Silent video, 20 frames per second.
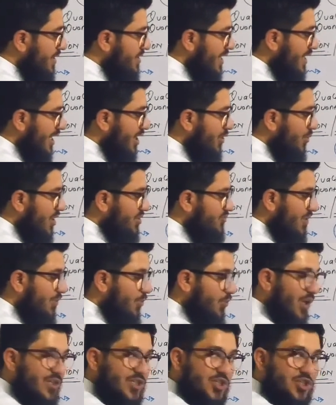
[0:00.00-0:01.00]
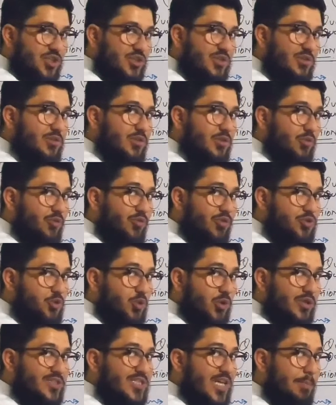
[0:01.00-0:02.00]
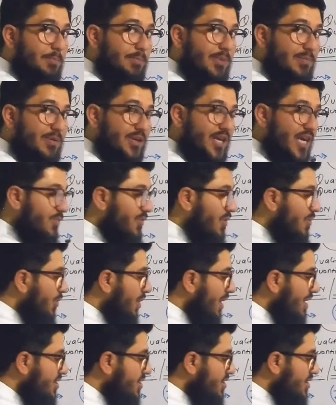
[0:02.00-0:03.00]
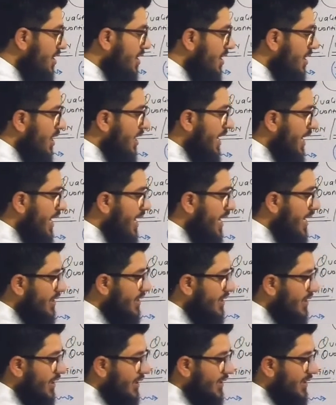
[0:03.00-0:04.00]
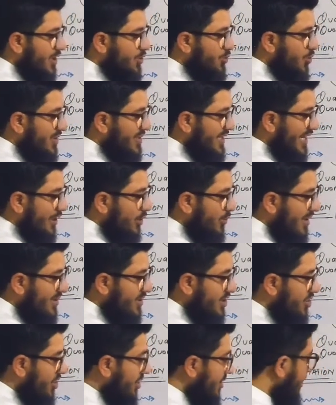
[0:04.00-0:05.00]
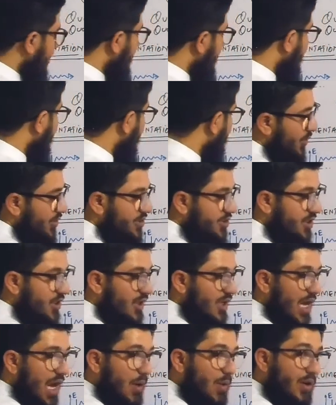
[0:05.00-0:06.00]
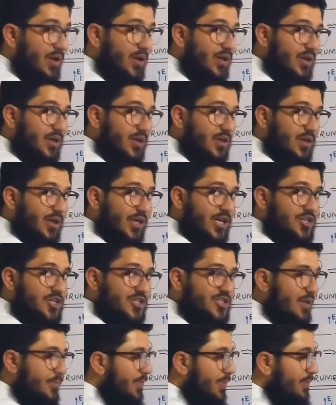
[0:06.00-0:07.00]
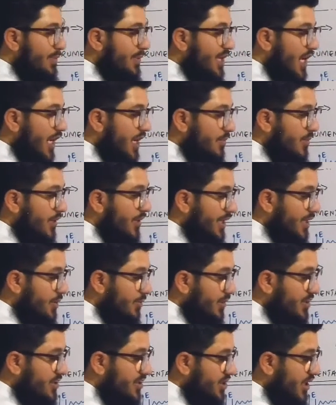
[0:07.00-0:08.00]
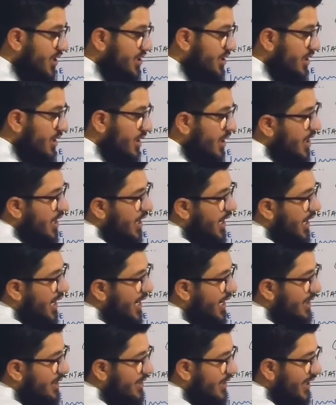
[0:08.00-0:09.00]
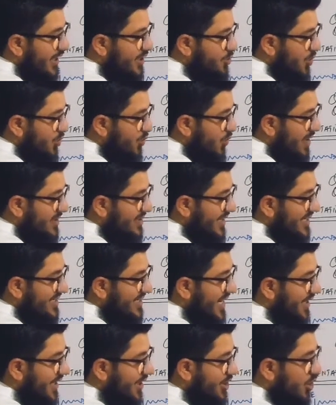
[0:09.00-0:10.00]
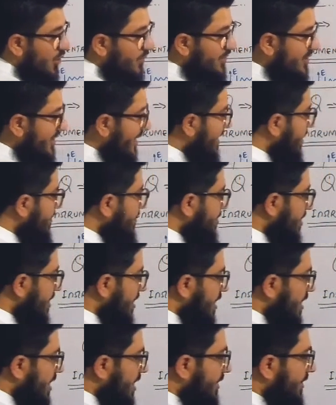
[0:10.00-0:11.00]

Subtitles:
Second was vaporization, in which your sample became vaporized. And next was atomization, in which our gaseous sample became in atomic state. And the next one was excitation of these atoms.